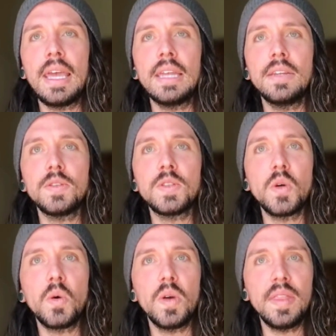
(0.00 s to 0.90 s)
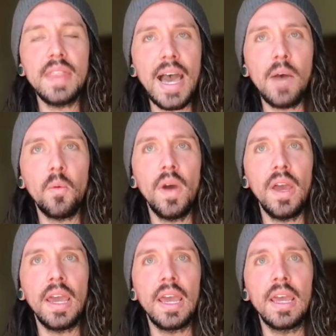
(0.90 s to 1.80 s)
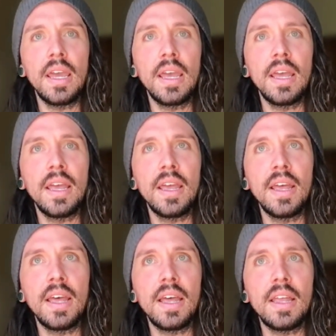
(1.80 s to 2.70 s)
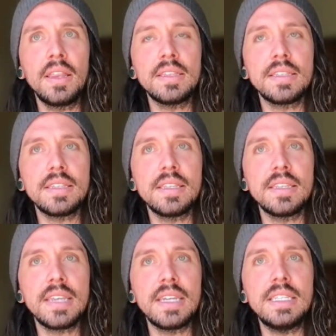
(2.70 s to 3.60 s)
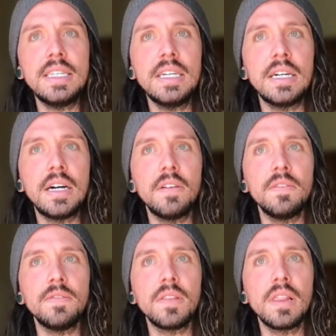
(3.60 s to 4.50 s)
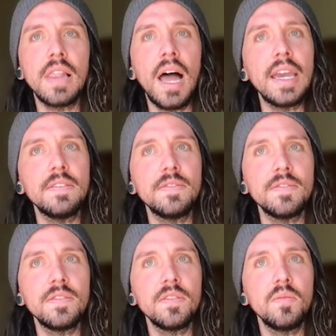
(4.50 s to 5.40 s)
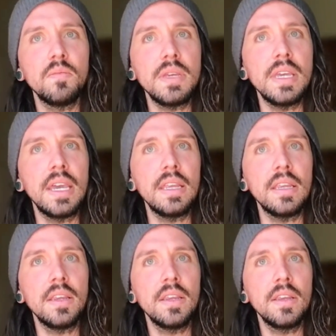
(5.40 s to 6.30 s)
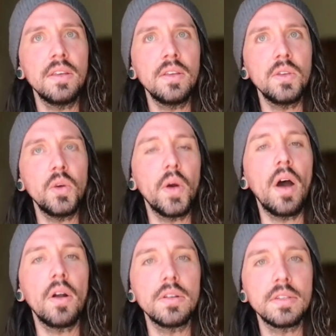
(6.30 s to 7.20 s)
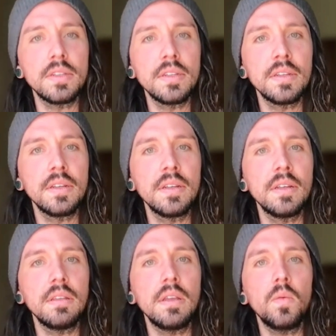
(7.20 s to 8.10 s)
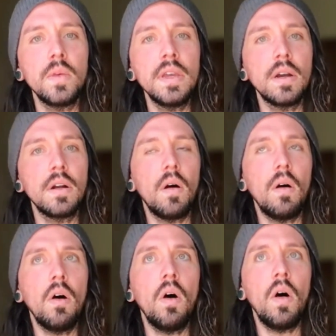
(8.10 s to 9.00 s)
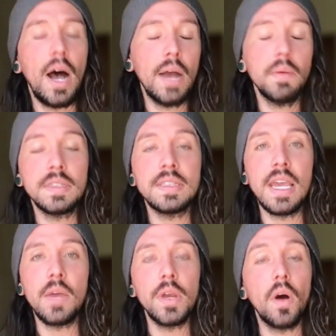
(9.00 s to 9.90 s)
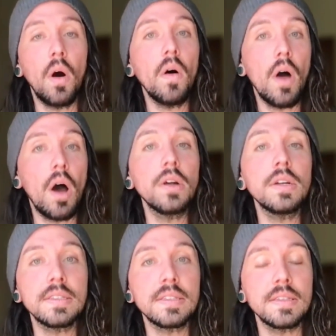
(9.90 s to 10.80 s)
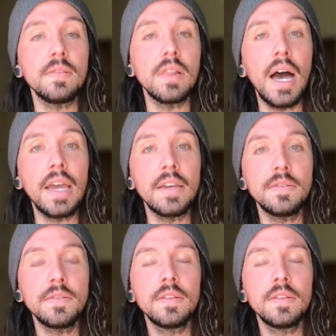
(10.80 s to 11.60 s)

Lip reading: so in that way, this idea of life being your art, that we are all, I would say, we are all artists of life.